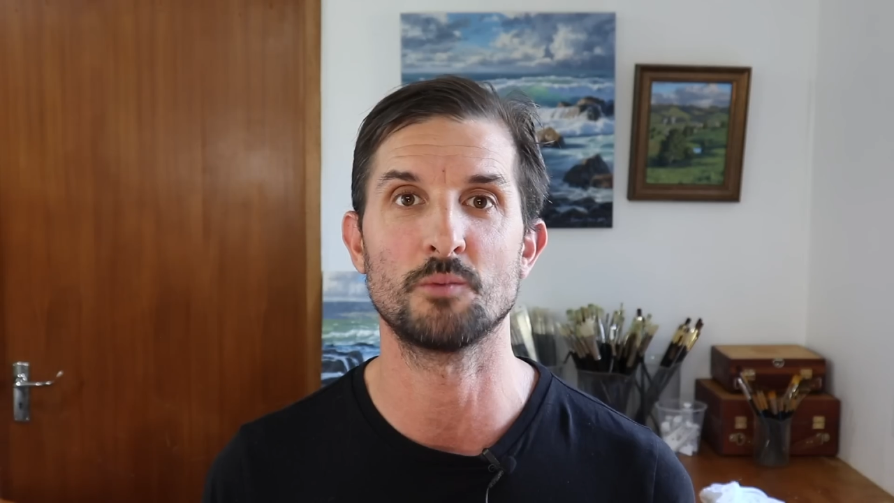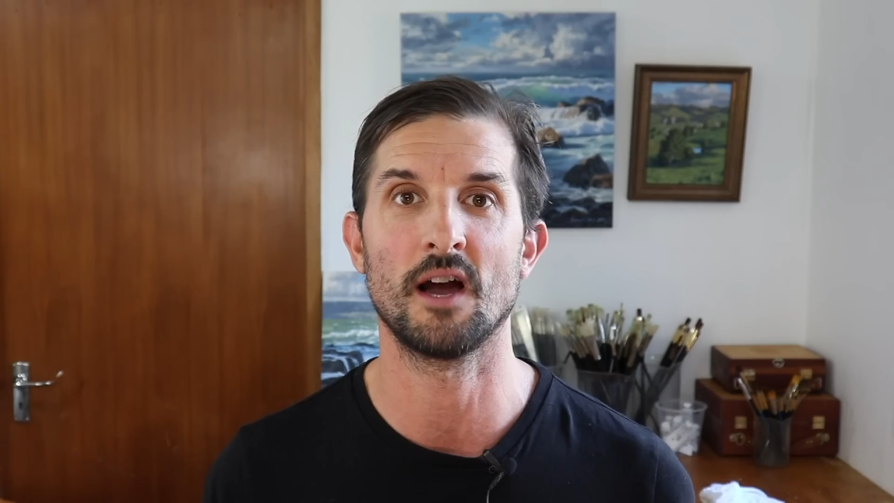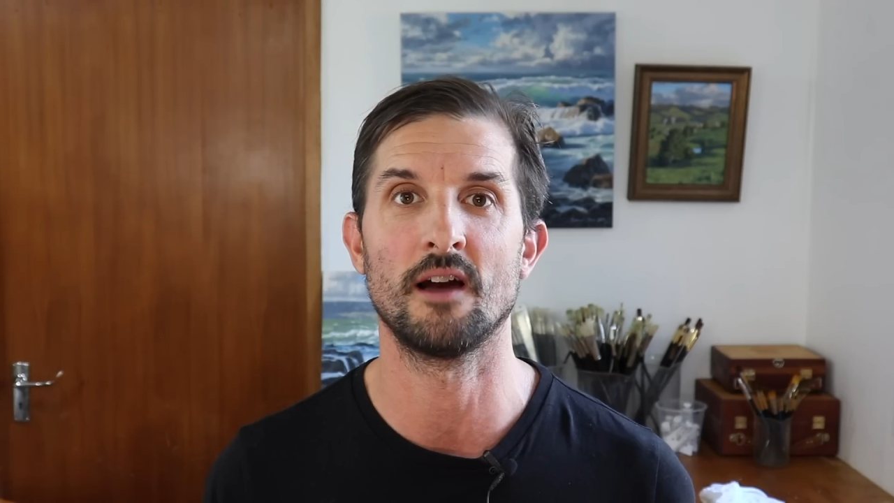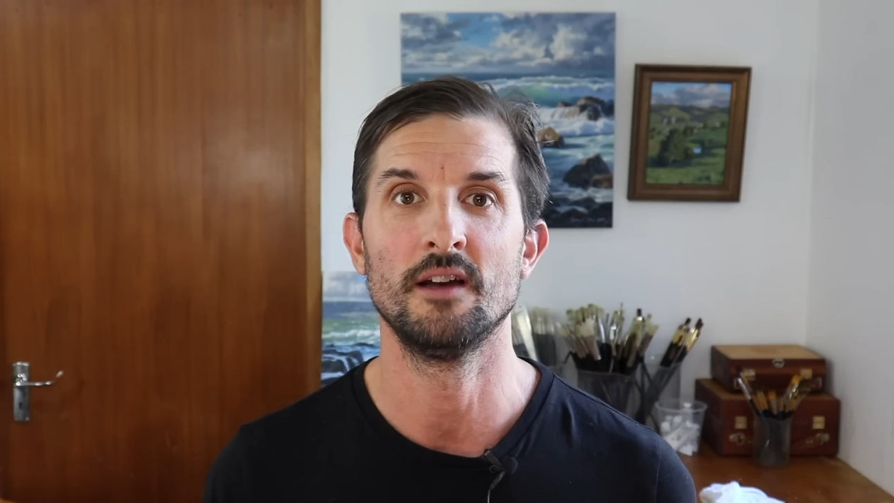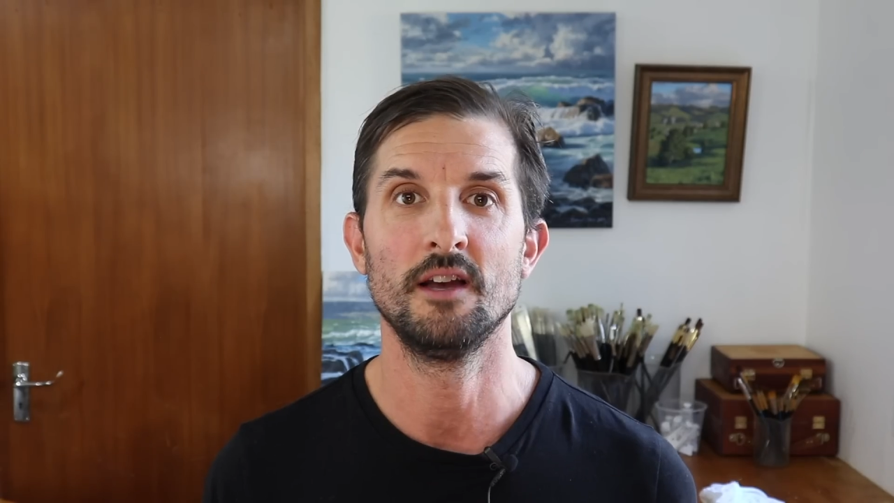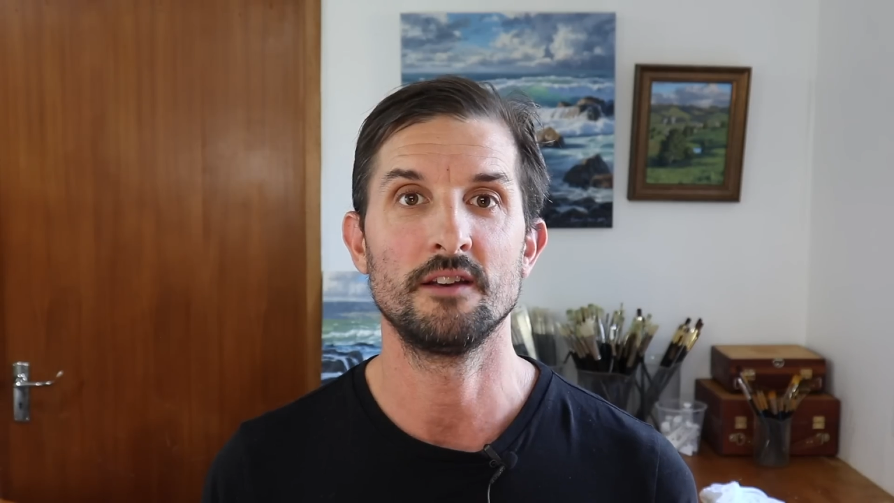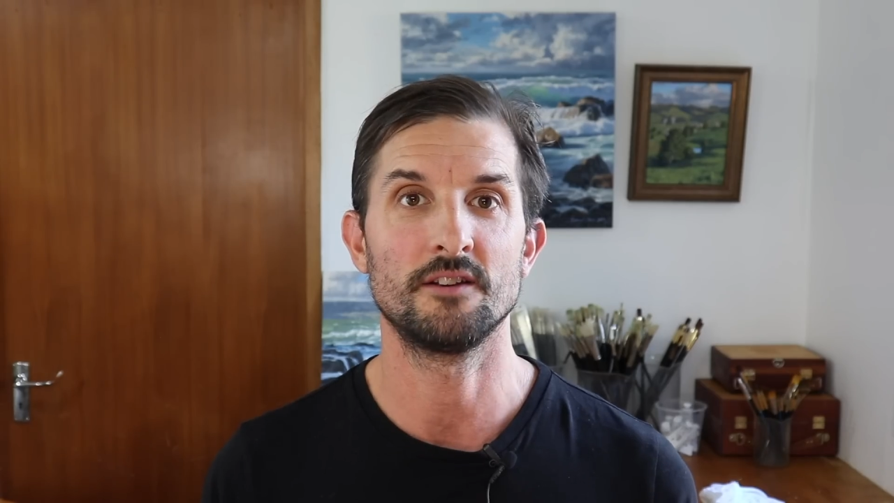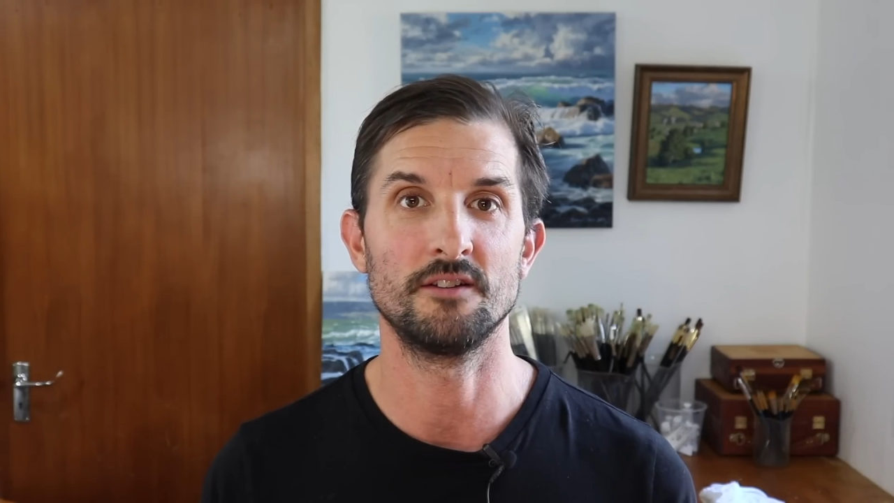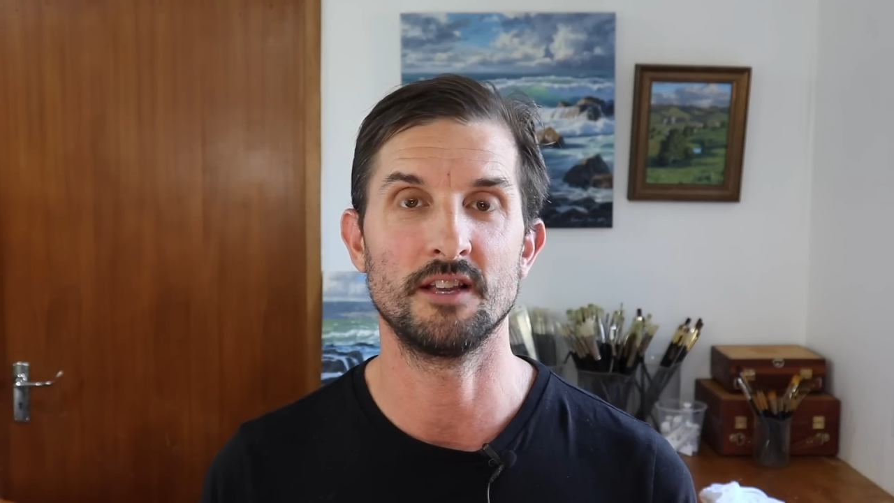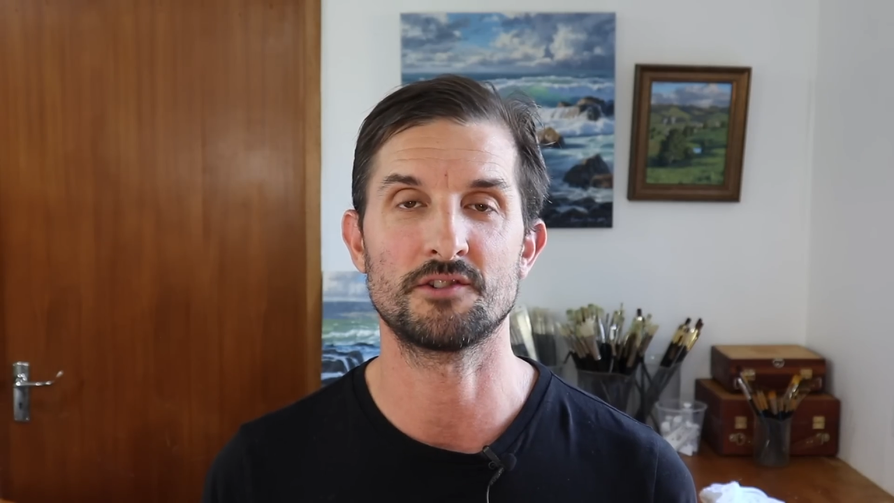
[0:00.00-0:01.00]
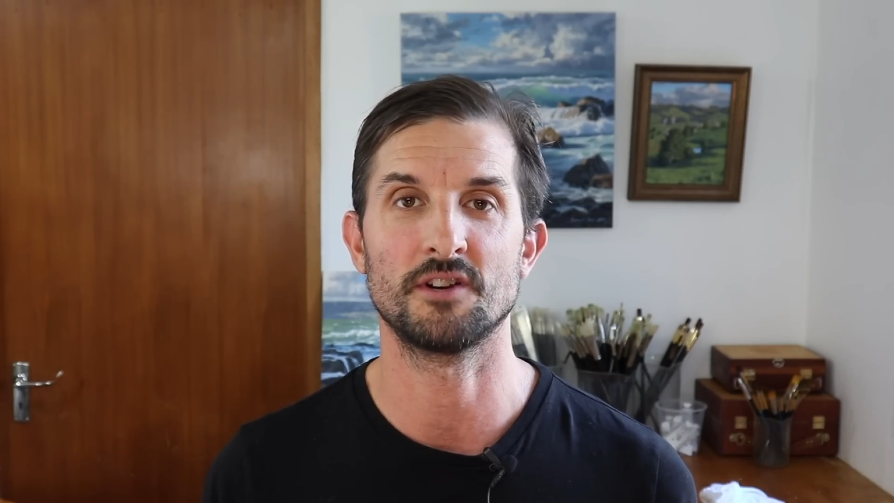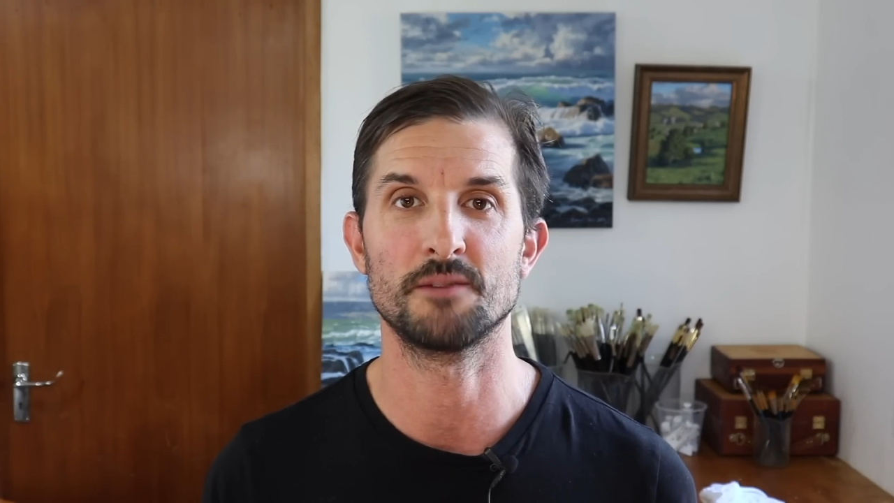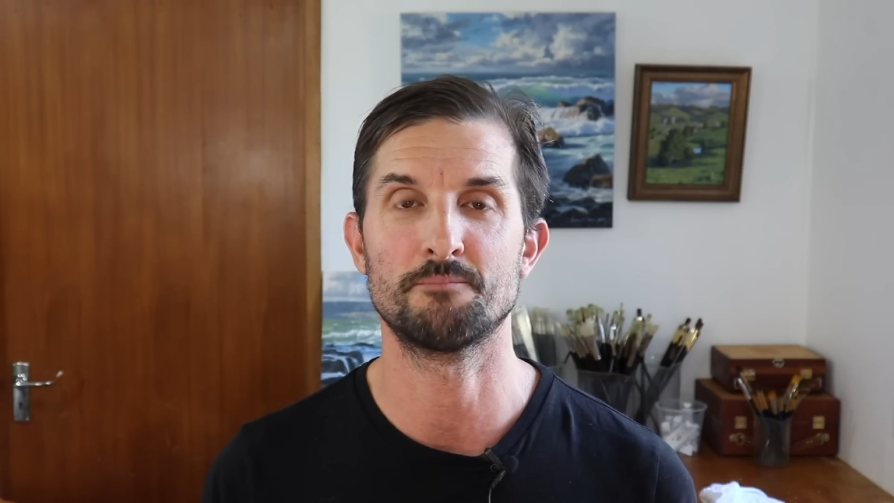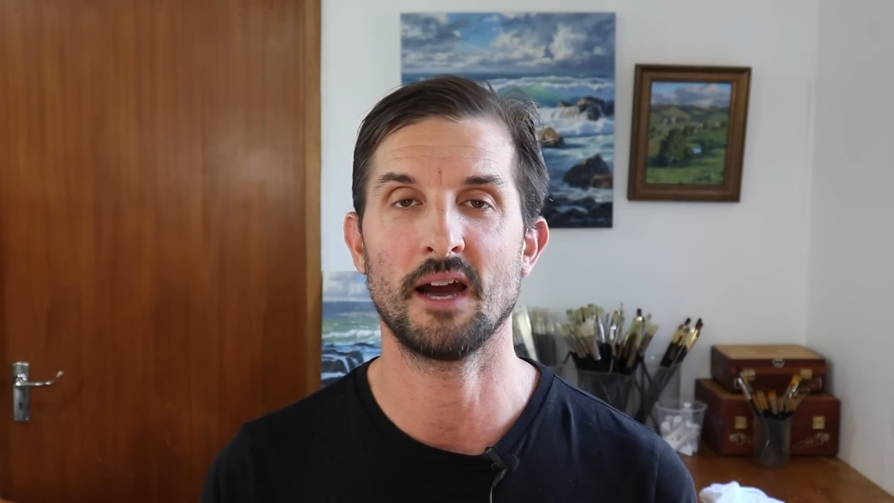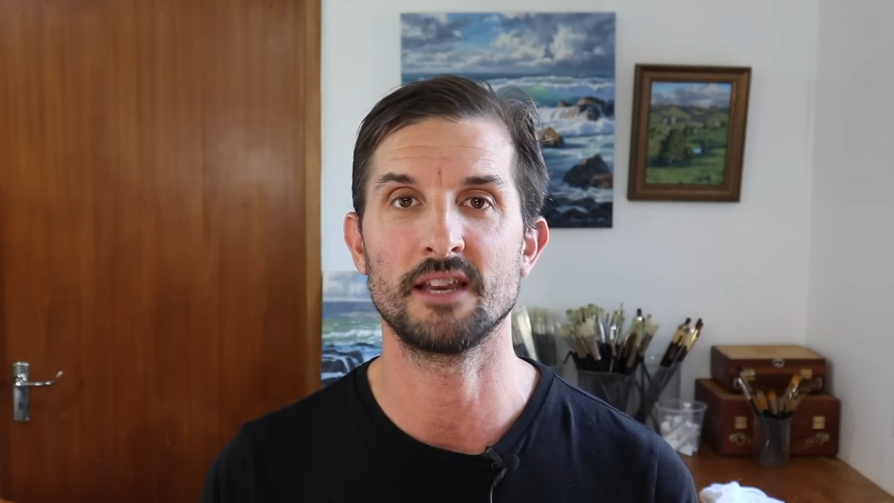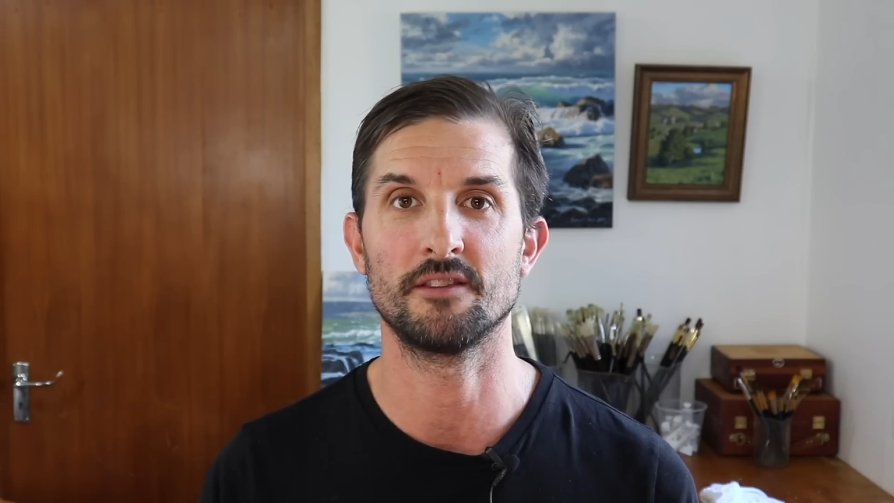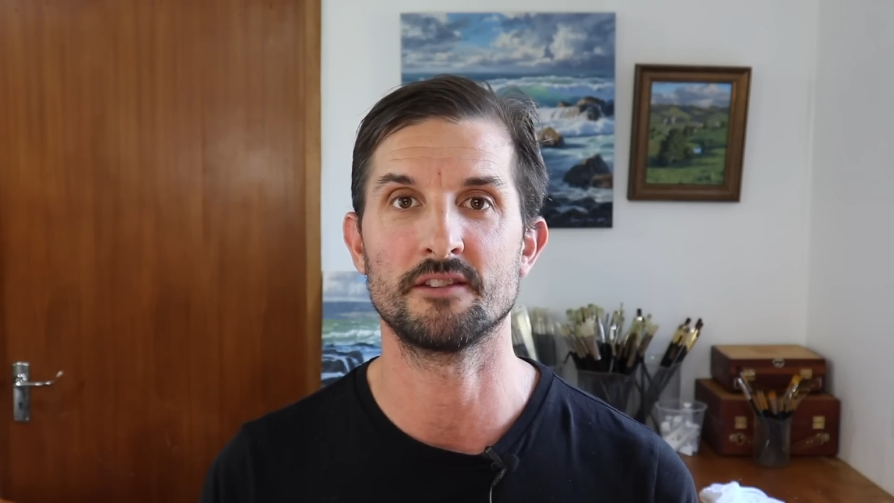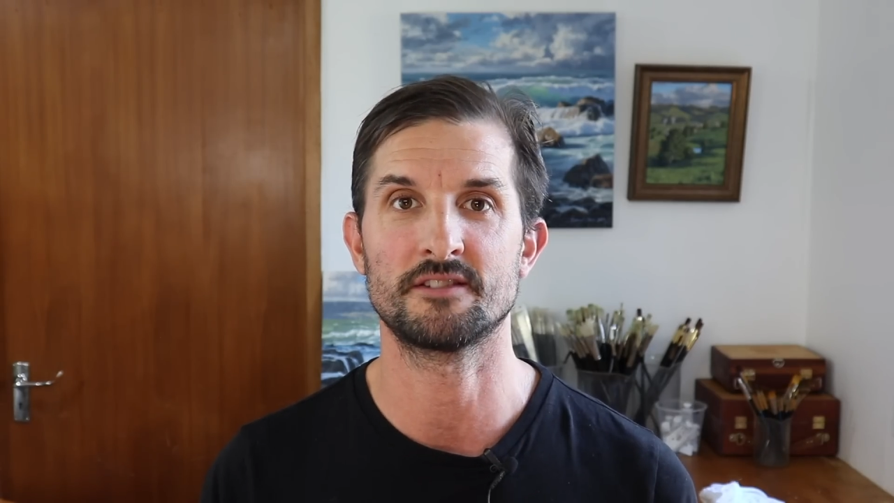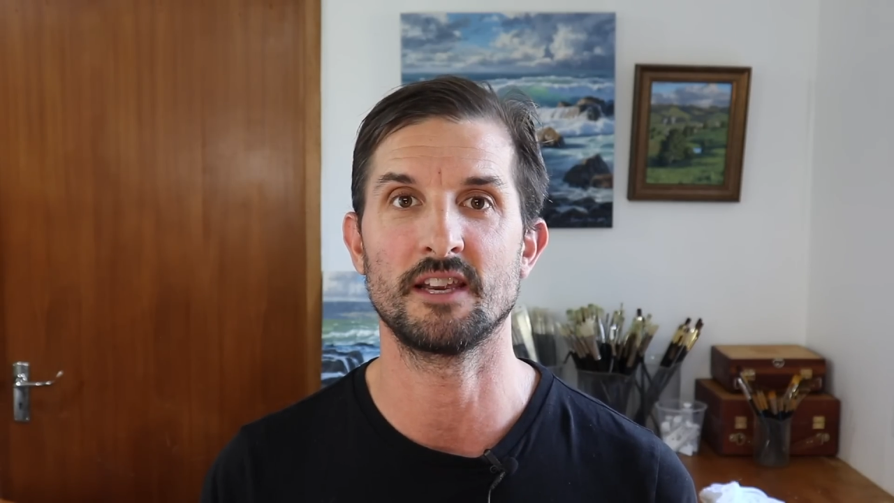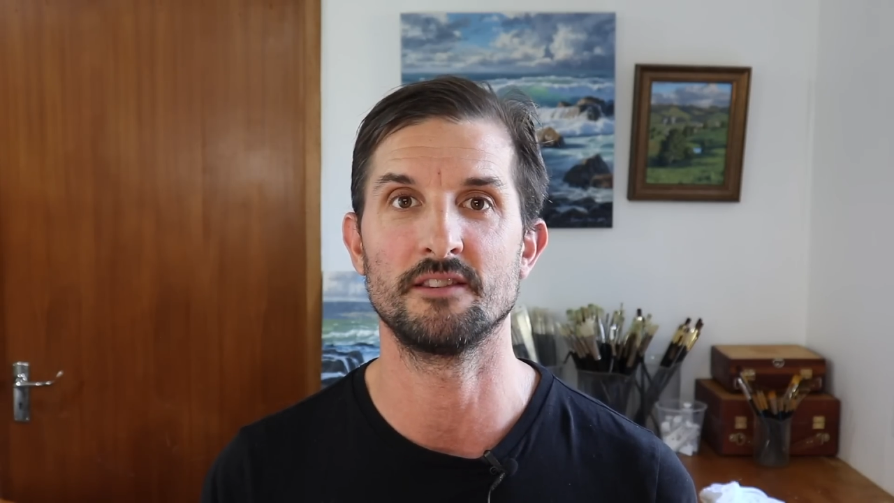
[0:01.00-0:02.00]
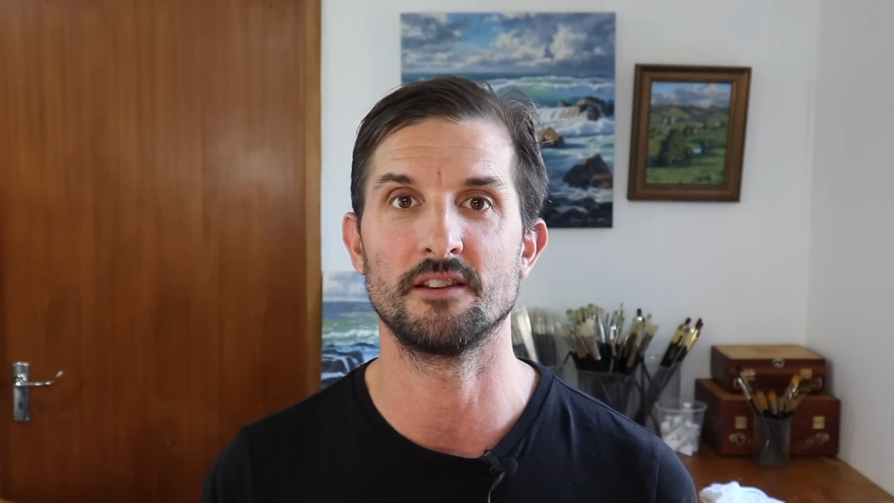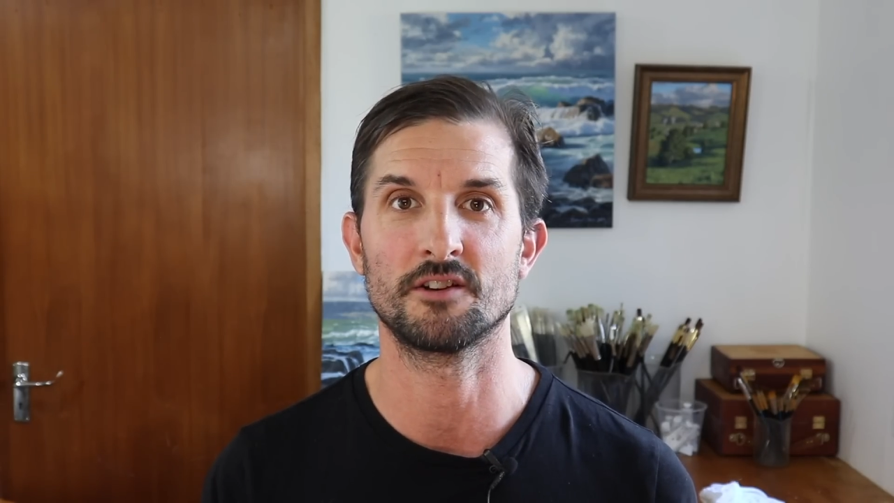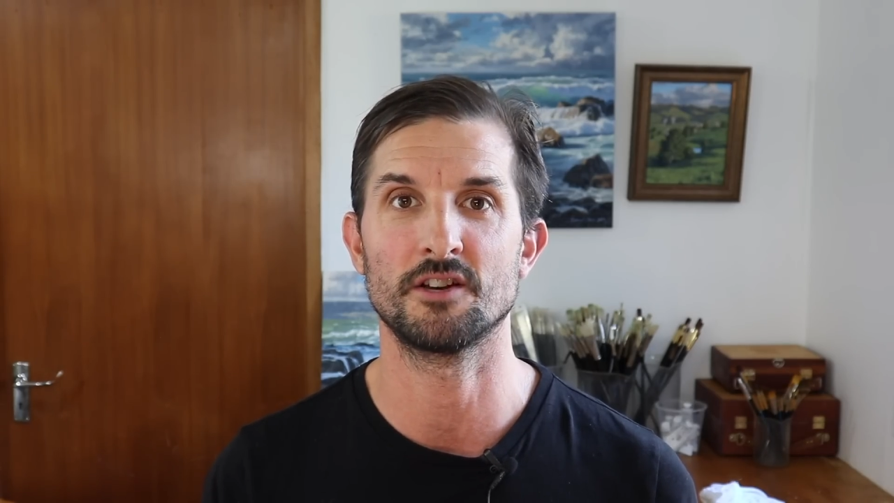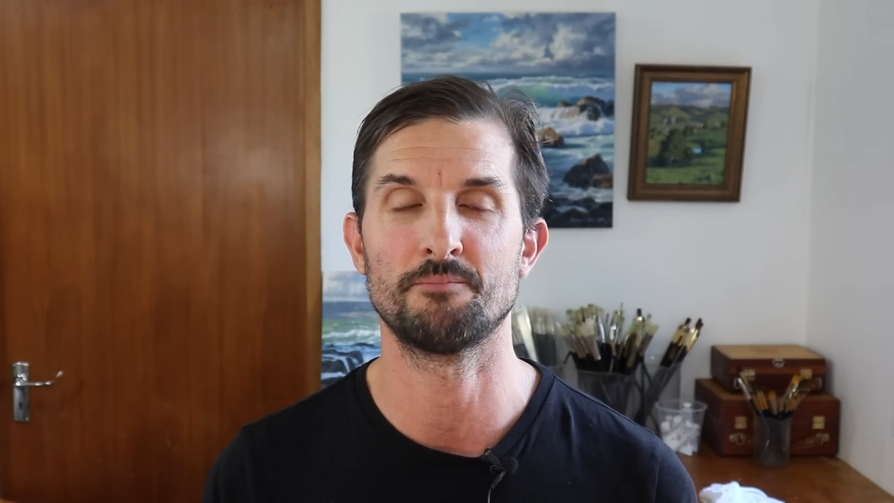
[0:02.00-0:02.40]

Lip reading: where you literally paint the scene that you're going